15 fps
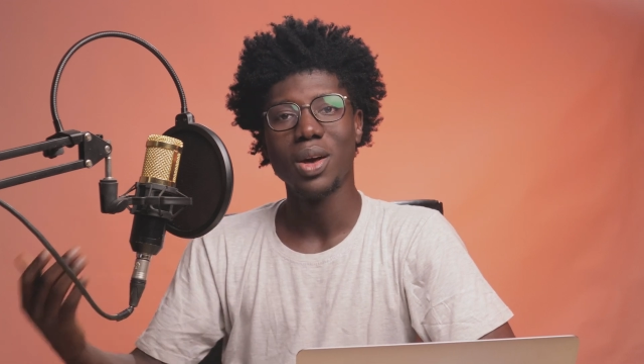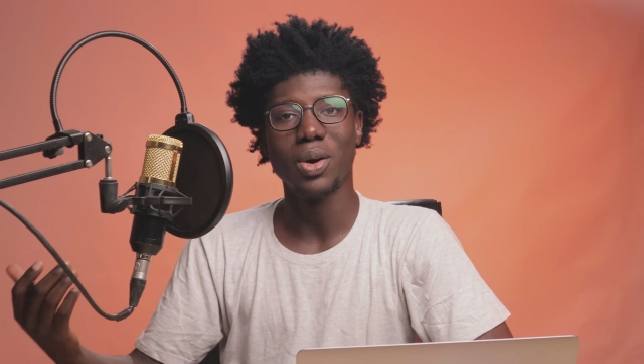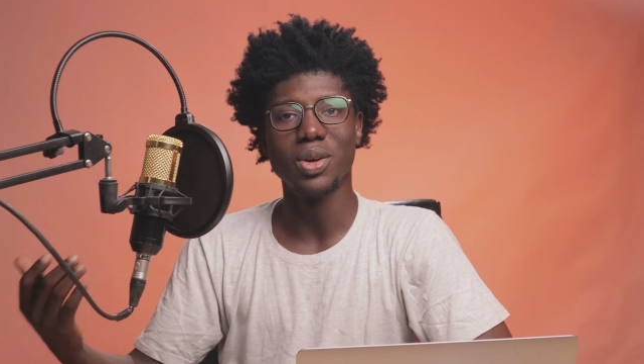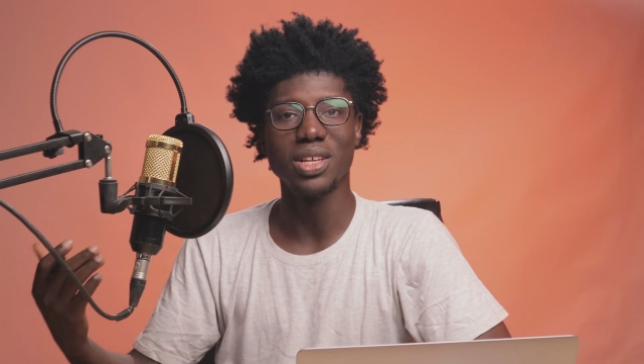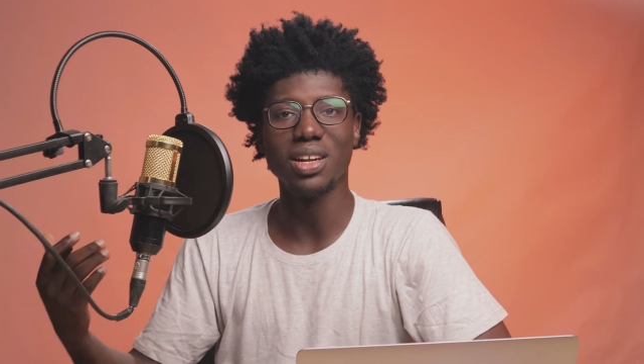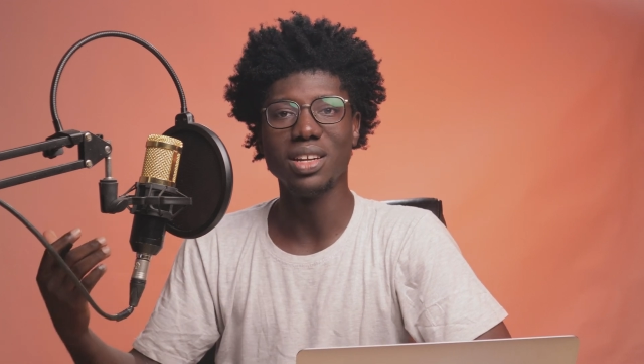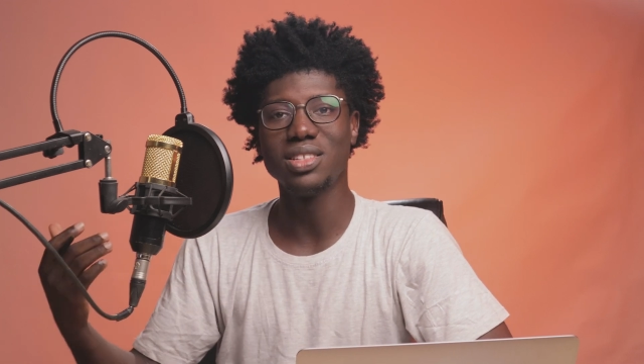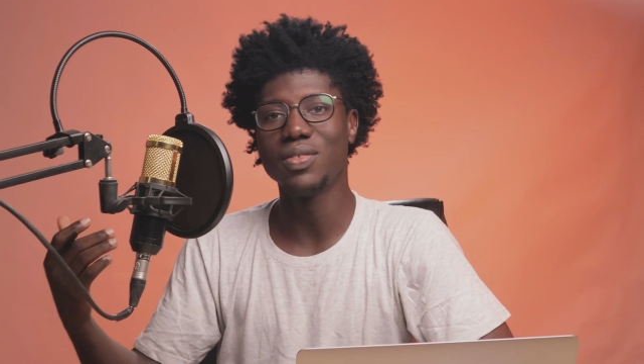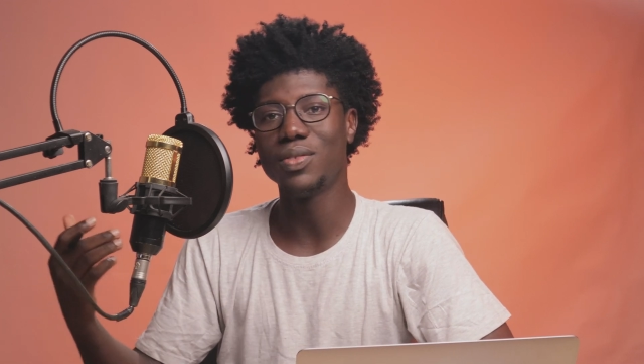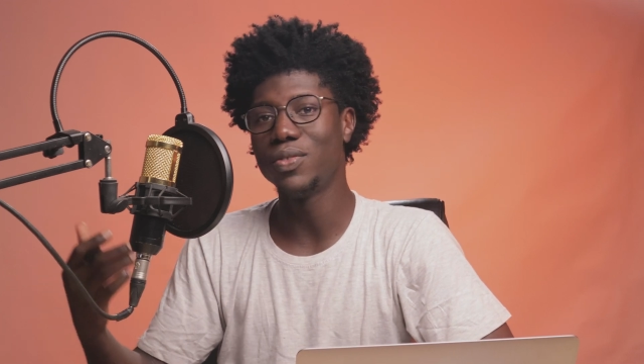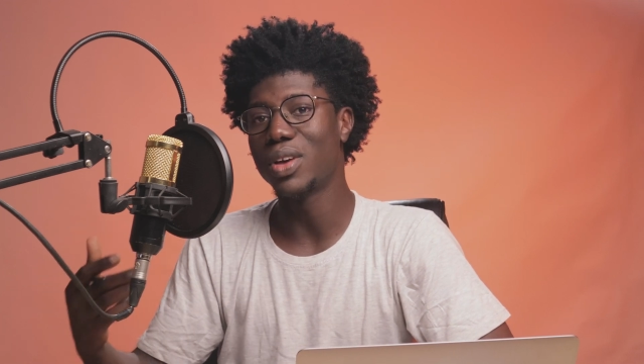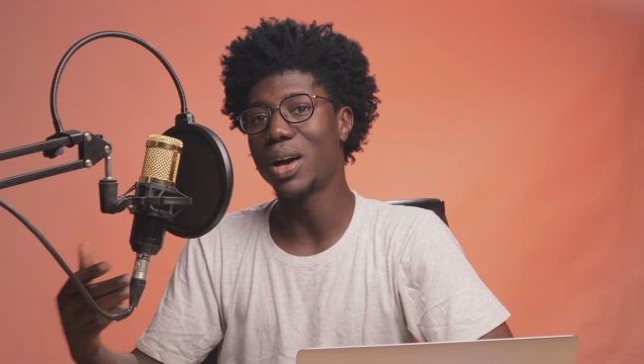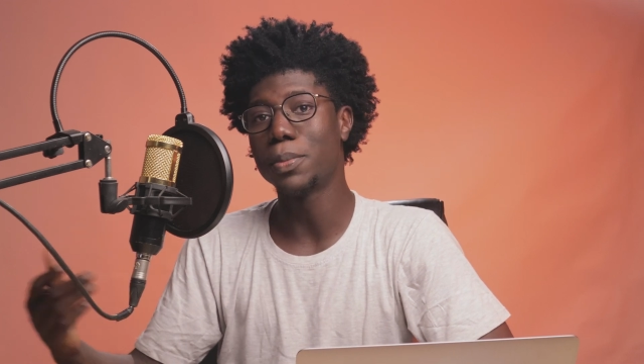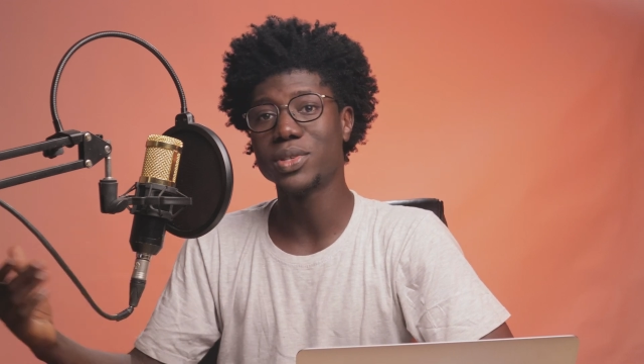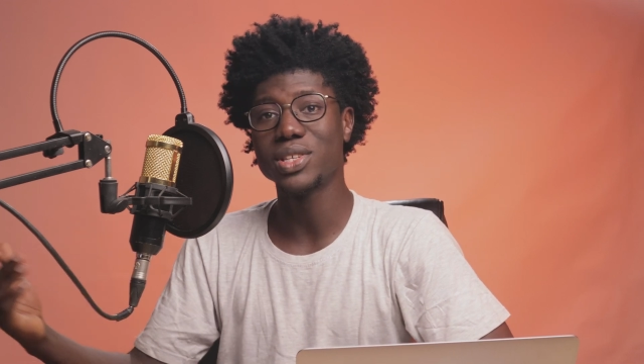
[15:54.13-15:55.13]
Alternatively,
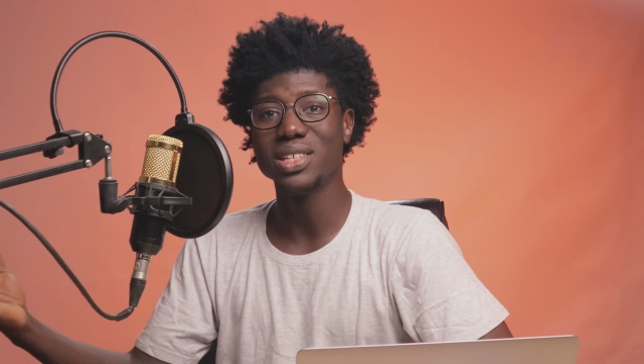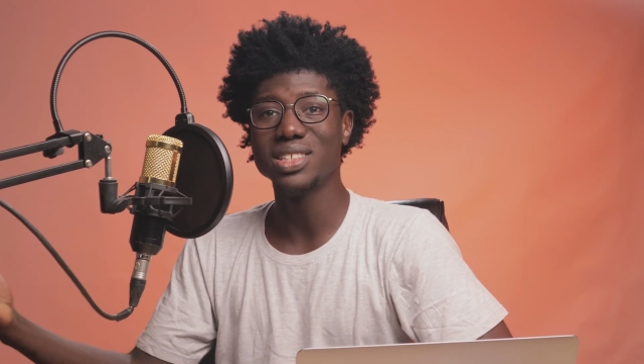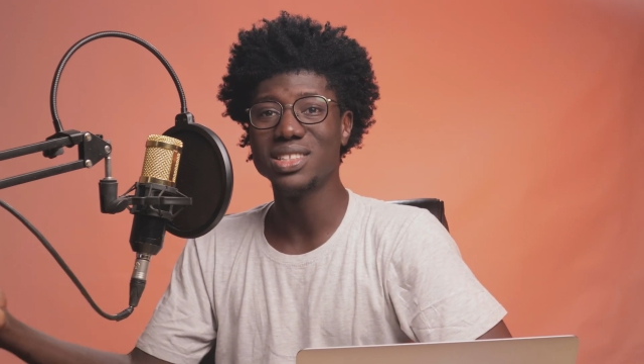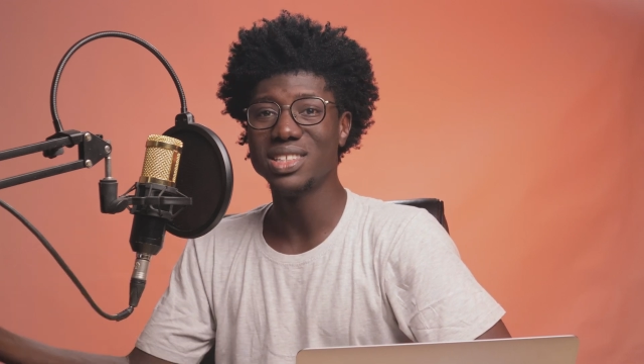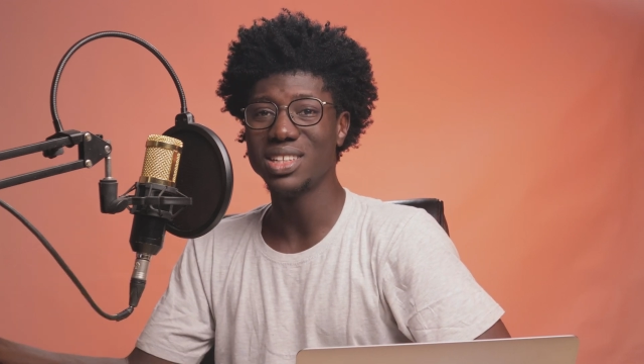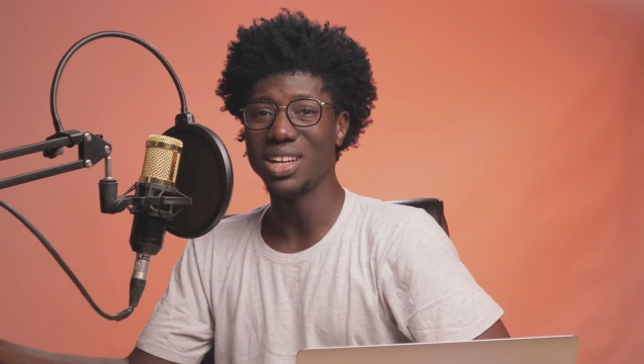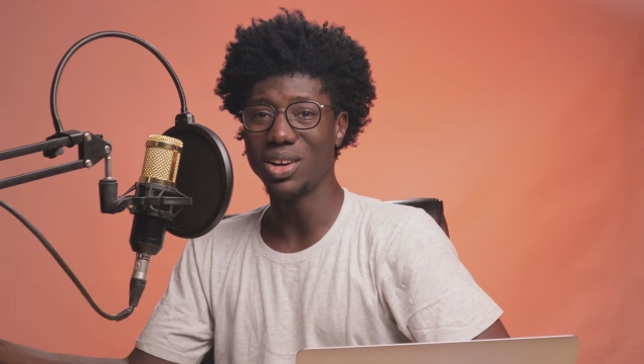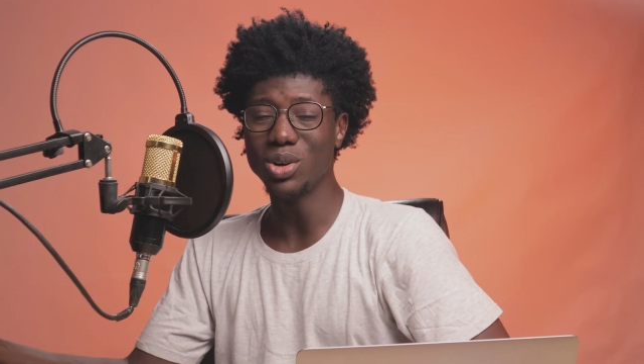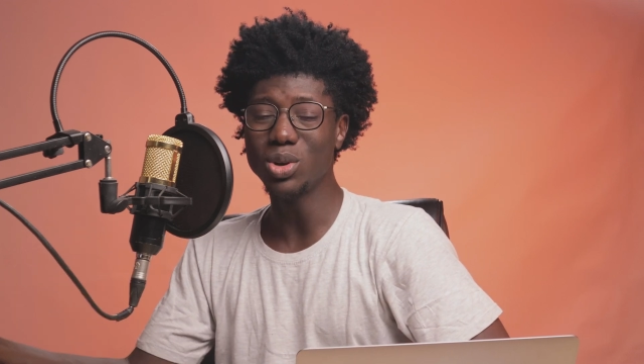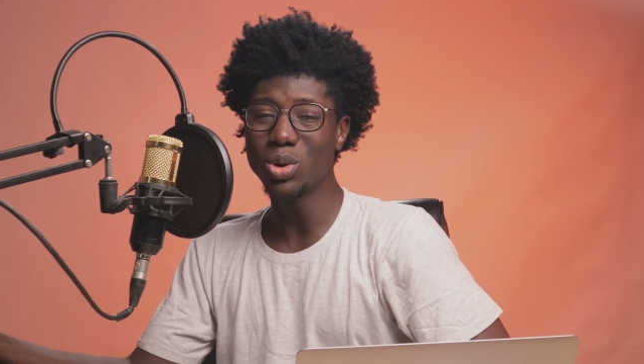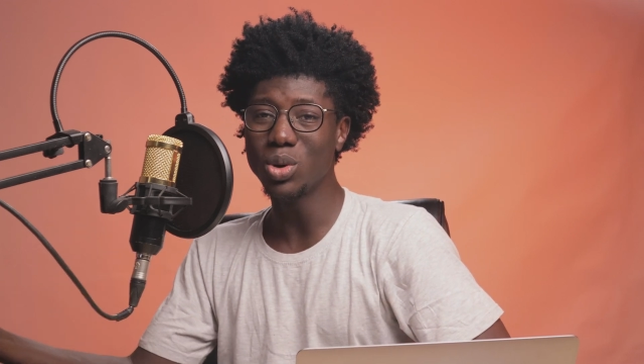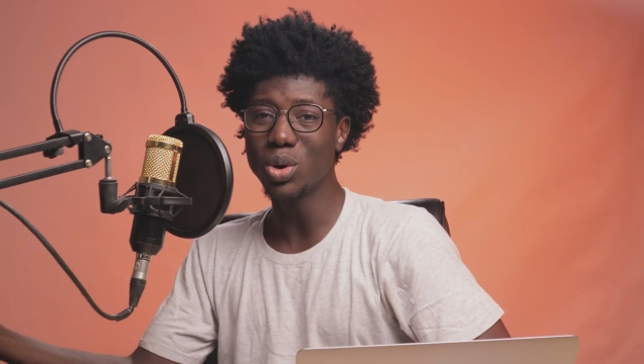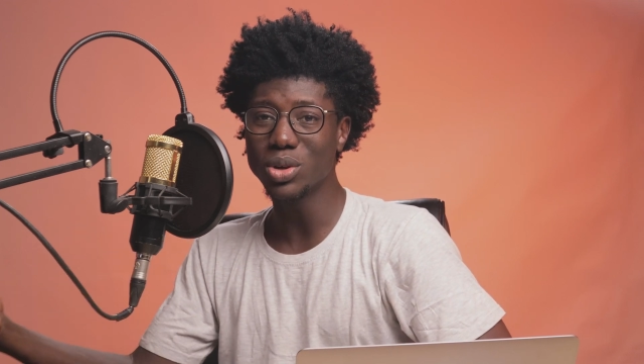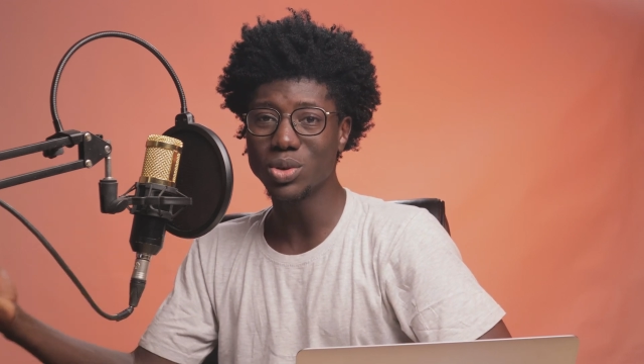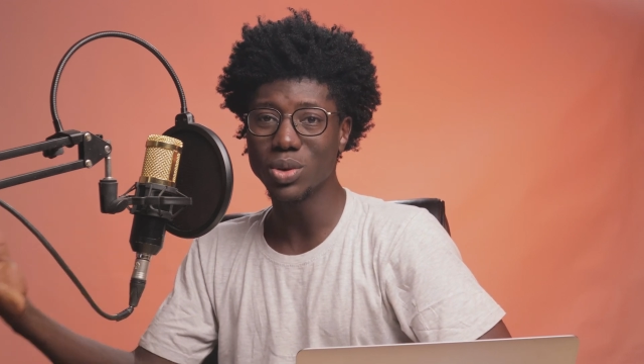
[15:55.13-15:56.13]
if you're sending in
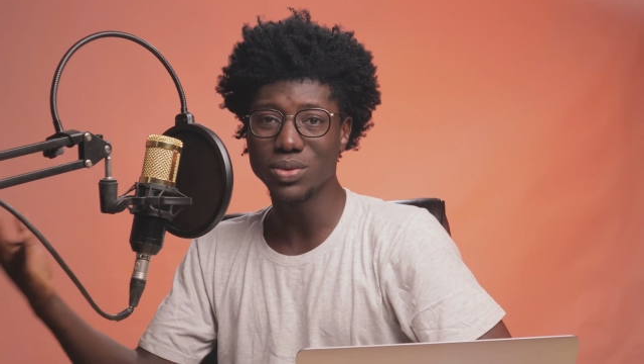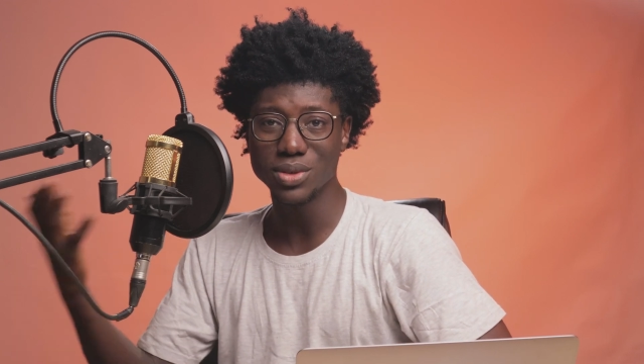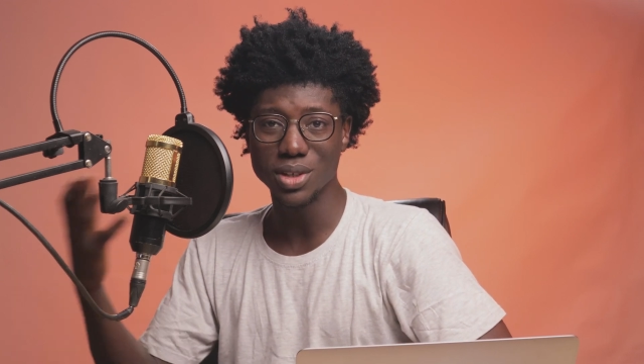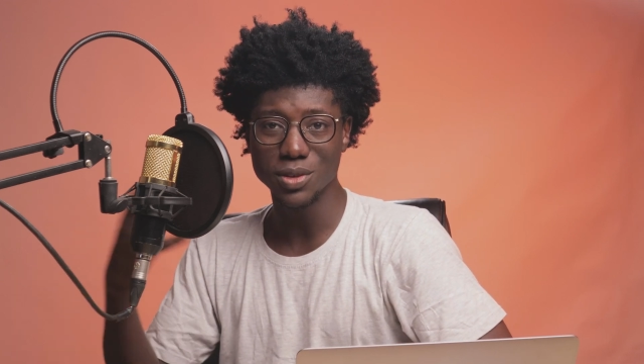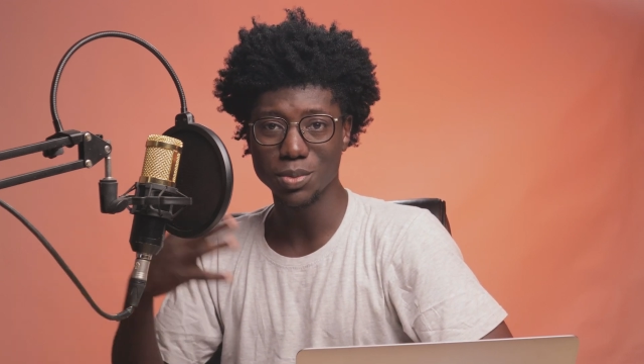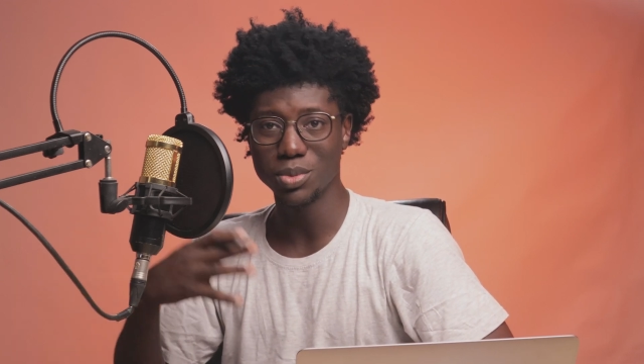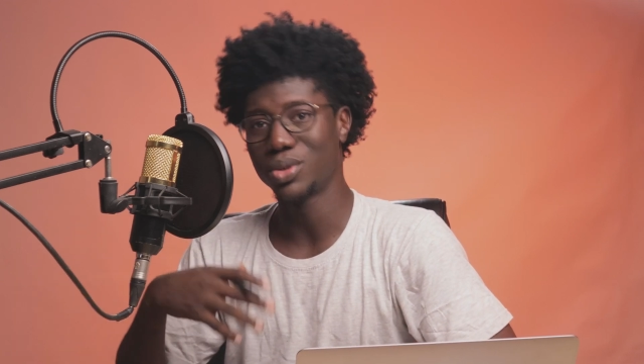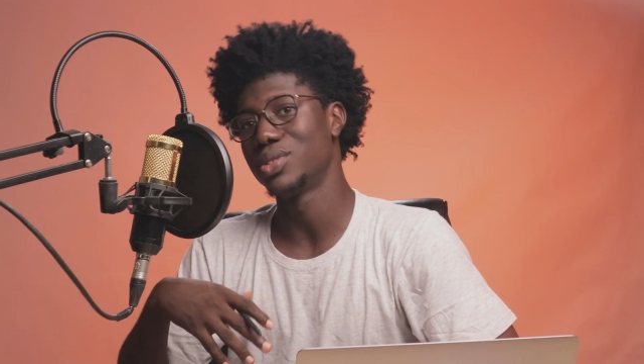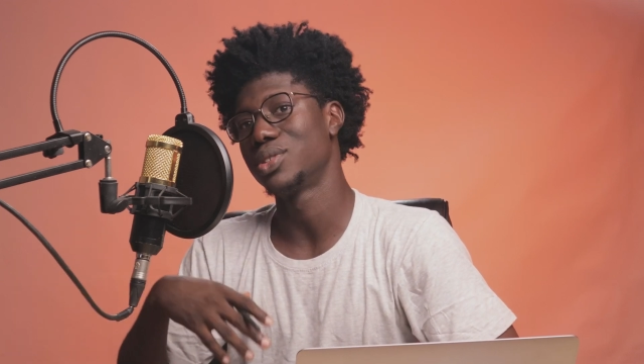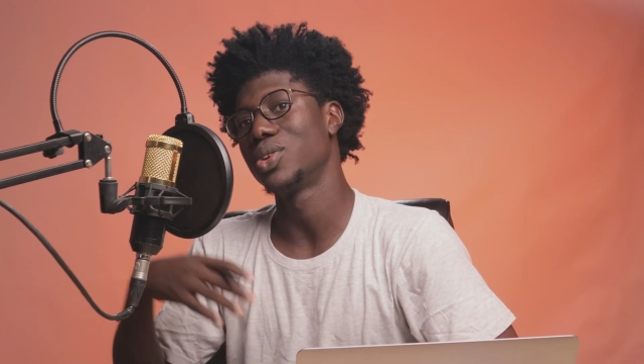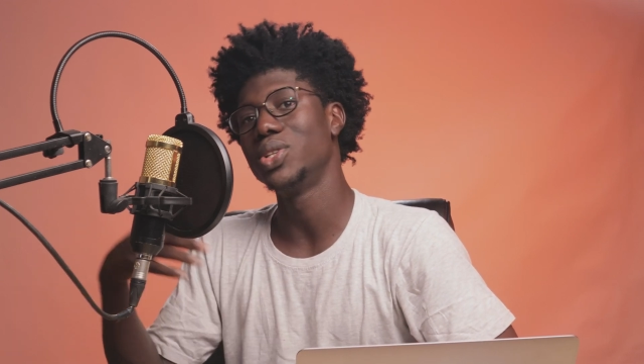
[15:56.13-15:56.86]
a lot of